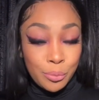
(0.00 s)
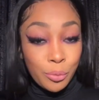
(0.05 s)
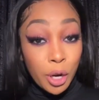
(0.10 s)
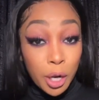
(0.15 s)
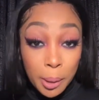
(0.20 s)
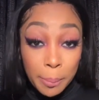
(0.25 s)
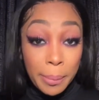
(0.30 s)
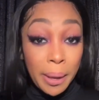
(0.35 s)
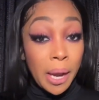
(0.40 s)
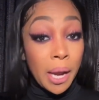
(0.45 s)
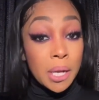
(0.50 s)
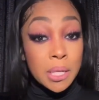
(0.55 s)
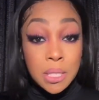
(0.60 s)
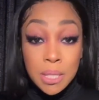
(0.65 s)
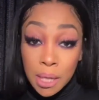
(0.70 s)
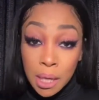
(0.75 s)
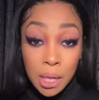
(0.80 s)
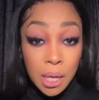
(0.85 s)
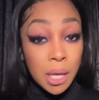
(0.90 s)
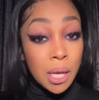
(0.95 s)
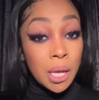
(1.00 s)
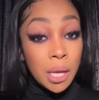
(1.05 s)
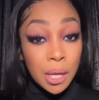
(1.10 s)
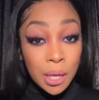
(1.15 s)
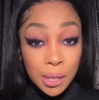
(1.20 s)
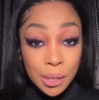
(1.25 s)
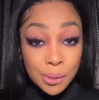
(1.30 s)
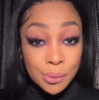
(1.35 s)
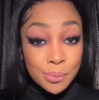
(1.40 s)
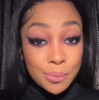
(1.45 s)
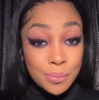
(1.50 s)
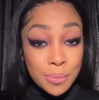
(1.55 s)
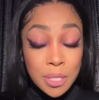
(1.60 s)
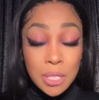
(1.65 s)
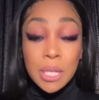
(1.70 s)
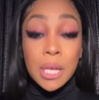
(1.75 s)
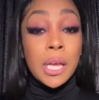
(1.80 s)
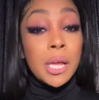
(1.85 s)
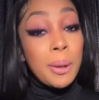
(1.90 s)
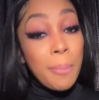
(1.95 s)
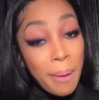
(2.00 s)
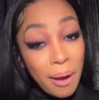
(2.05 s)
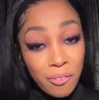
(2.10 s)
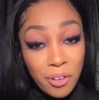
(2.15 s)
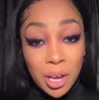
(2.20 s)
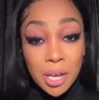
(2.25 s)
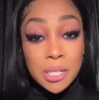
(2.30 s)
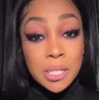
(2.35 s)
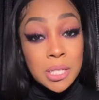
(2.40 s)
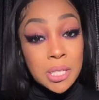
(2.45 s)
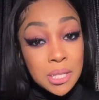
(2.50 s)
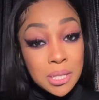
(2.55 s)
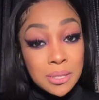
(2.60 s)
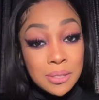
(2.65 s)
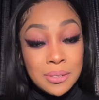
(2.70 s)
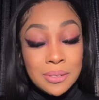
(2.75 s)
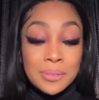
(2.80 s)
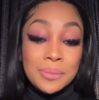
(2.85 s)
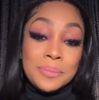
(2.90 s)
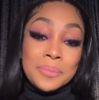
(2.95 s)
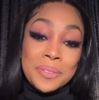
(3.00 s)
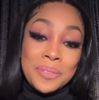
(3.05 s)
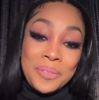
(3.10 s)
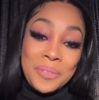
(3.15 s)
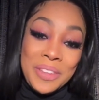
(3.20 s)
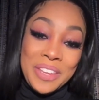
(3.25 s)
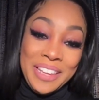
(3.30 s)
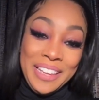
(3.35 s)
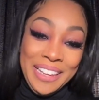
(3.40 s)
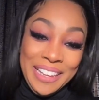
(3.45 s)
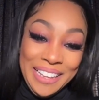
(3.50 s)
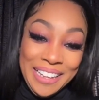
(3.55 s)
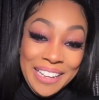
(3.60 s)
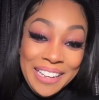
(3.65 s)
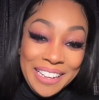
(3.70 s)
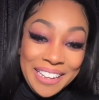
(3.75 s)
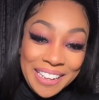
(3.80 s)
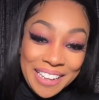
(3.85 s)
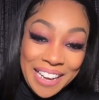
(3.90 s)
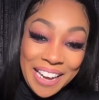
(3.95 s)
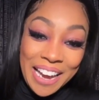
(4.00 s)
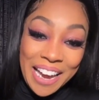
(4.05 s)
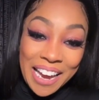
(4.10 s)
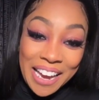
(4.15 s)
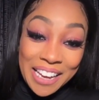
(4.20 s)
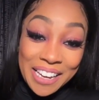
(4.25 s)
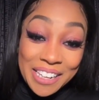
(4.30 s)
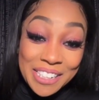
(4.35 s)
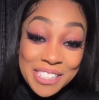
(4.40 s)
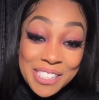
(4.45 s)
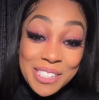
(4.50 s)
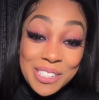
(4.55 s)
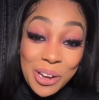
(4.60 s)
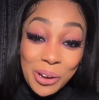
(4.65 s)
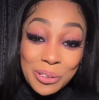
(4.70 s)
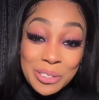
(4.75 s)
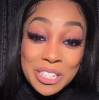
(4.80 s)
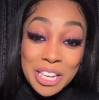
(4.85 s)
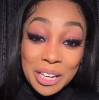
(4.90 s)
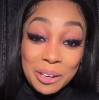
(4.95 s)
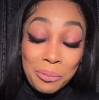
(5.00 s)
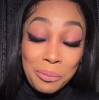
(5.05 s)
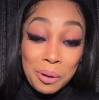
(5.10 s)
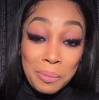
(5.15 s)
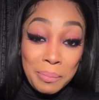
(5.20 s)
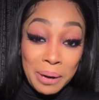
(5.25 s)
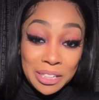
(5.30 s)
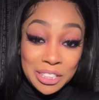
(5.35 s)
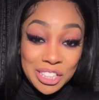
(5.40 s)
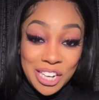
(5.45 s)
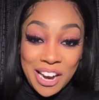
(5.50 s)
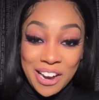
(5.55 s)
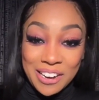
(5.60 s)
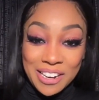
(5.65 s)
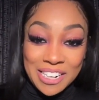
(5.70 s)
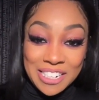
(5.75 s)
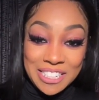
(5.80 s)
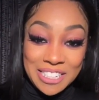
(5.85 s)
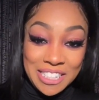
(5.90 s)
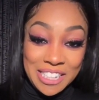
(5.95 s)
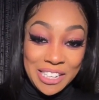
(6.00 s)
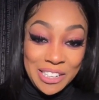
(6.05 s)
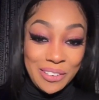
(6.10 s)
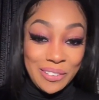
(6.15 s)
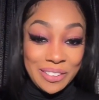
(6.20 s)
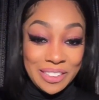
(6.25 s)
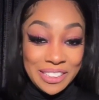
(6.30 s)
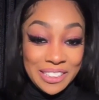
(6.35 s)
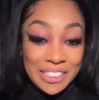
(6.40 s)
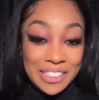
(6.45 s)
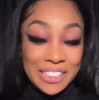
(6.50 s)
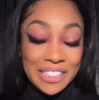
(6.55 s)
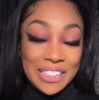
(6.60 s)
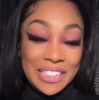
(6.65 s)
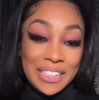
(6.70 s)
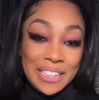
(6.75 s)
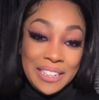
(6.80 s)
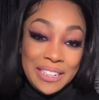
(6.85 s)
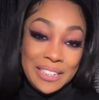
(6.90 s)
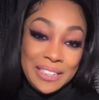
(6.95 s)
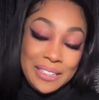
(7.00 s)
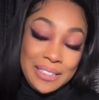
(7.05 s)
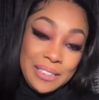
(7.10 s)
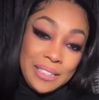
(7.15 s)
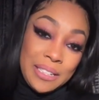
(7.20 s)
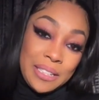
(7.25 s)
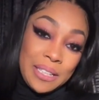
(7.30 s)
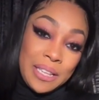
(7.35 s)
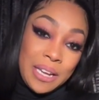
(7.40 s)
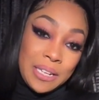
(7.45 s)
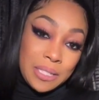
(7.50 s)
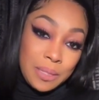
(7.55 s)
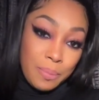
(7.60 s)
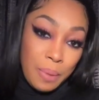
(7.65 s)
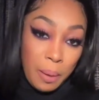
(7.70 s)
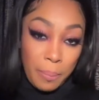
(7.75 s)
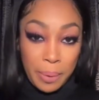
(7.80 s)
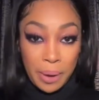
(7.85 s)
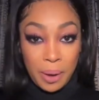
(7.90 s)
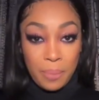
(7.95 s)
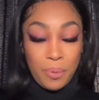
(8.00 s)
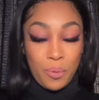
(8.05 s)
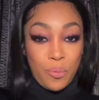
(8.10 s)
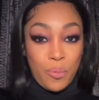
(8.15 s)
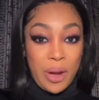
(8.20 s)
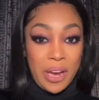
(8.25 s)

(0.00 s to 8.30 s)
Run it back. Say it again. Say it to my face. It is no telling what my child has said on here. That's my baby.